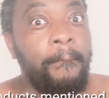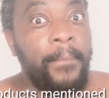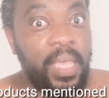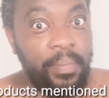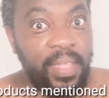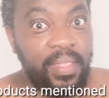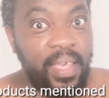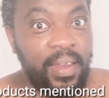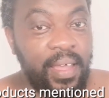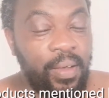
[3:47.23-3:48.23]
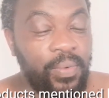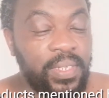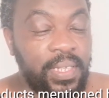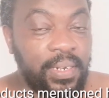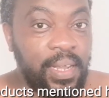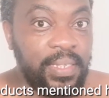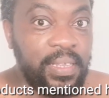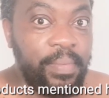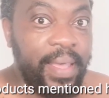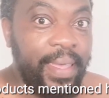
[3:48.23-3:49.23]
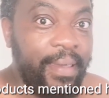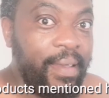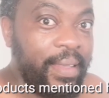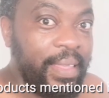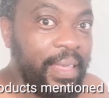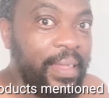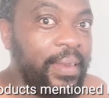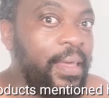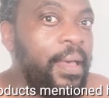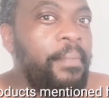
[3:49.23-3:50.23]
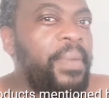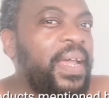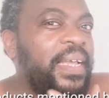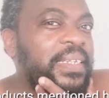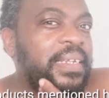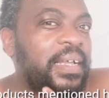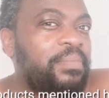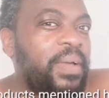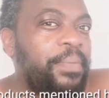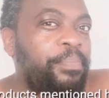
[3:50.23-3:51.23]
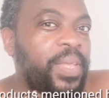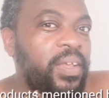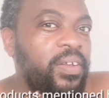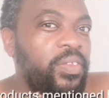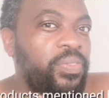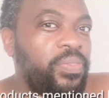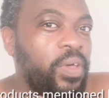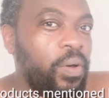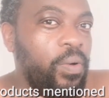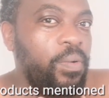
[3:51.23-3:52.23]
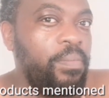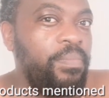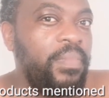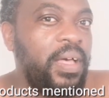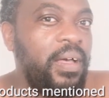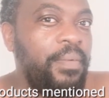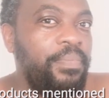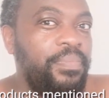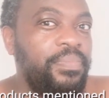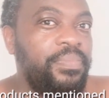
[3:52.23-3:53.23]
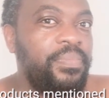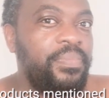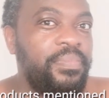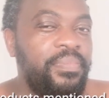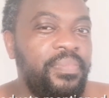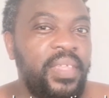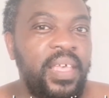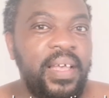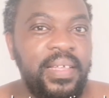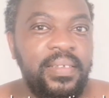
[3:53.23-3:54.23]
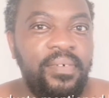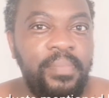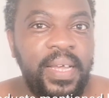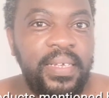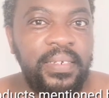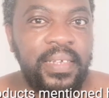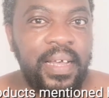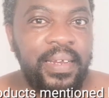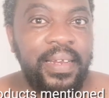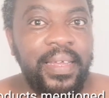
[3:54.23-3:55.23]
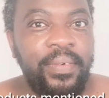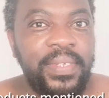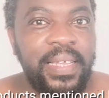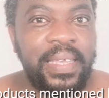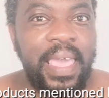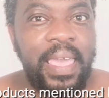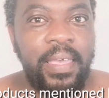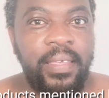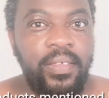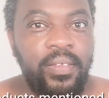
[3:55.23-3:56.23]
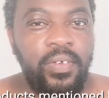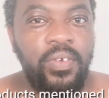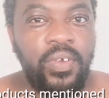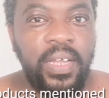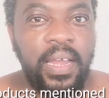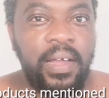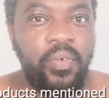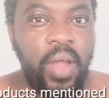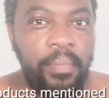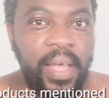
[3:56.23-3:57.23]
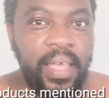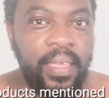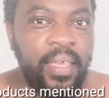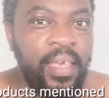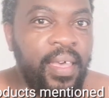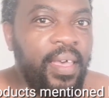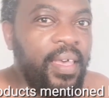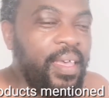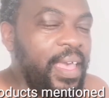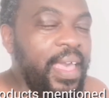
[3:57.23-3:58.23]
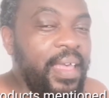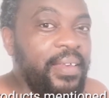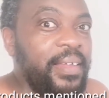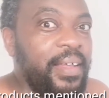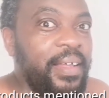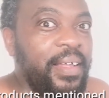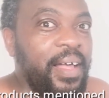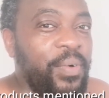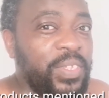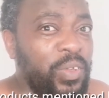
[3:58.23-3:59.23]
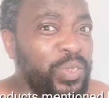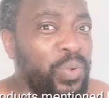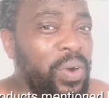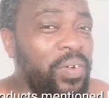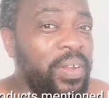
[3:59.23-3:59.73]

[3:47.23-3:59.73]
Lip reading: maybe then I will start cutting my hair again. But I did cut my beard though. A cousin of mine kind of like was like, "Hey, you're looking like a rabbi." And I was also